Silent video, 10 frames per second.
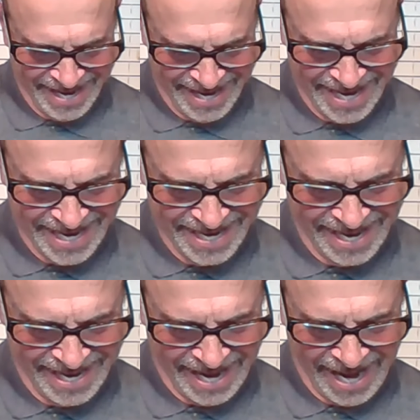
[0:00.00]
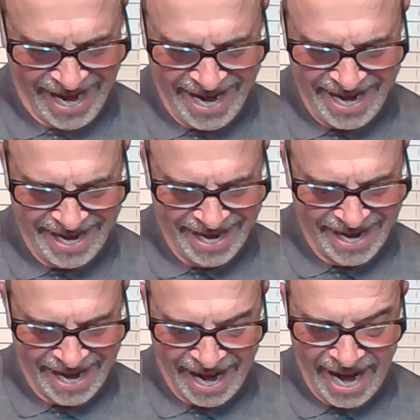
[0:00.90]
I
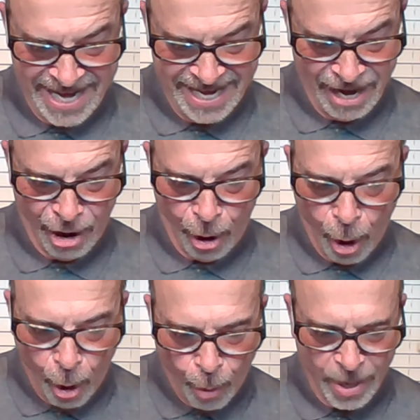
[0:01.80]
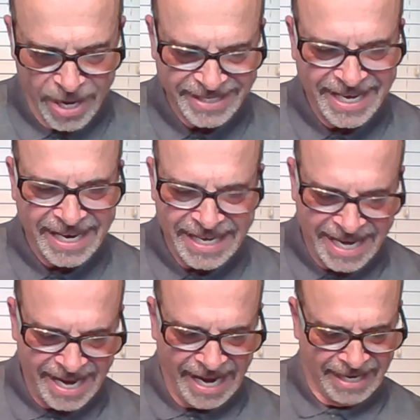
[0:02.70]
always get a
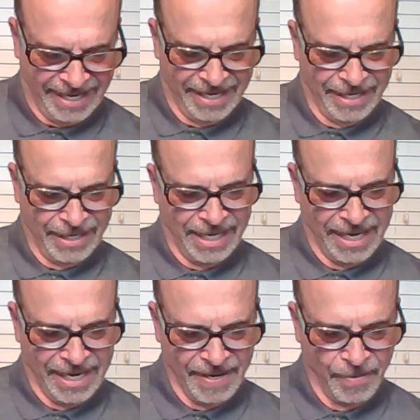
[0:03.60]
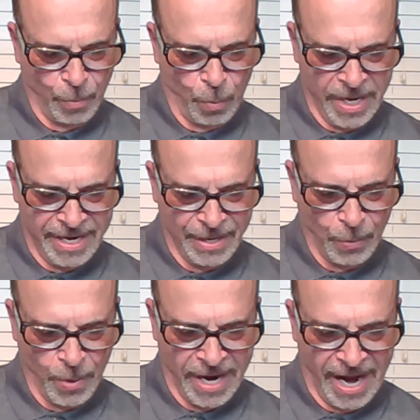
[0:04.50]
kick when
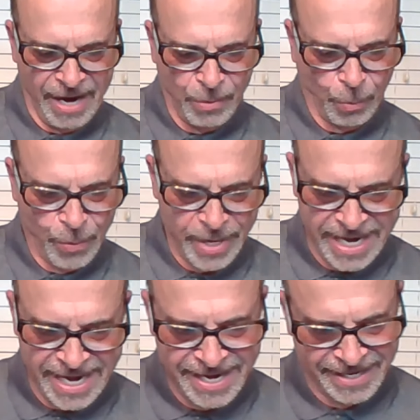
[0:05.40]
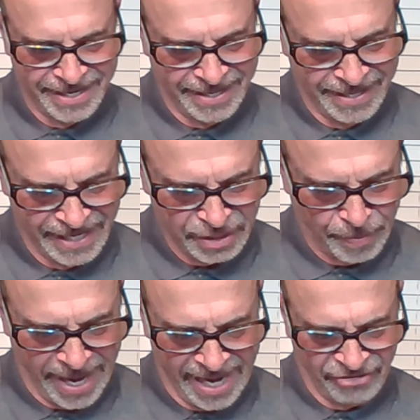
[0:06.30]
I read
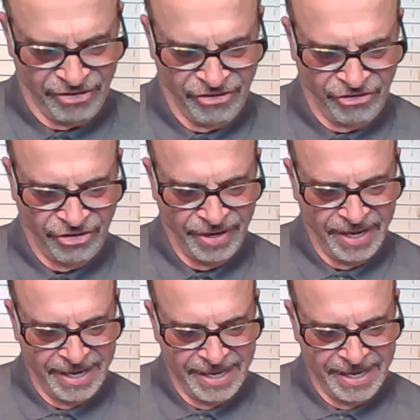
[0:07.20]
this passage.